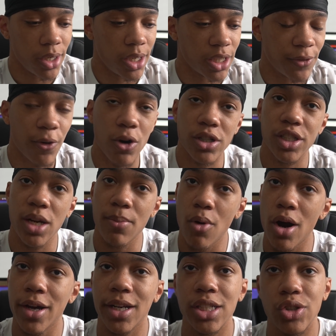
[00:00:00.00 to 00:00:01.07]
as far as their
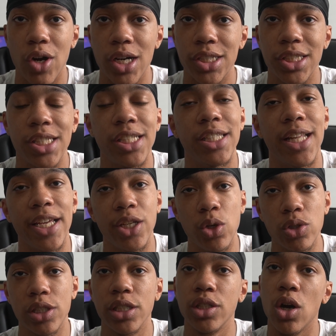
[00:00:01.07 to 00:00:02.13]
marketing strategy, they
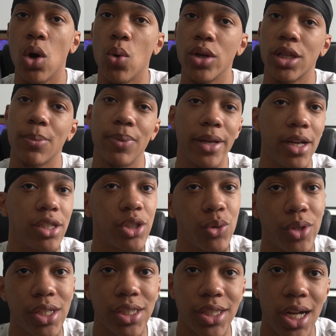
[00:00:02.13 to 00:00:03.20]
usually go with the player
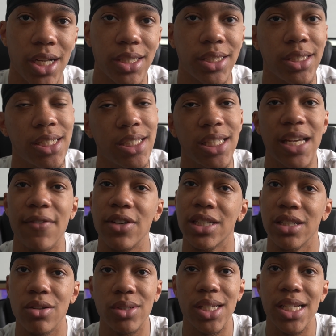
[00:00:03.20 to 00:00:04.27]
screenshots just to give us a
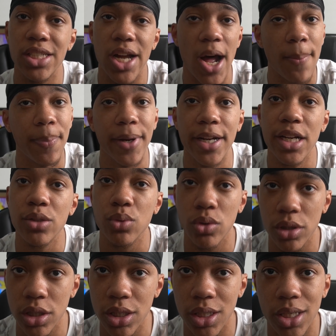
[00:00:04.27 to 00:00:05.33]
little tease of how players will
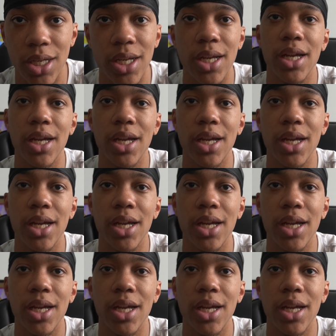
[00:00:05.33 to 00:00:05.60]
look,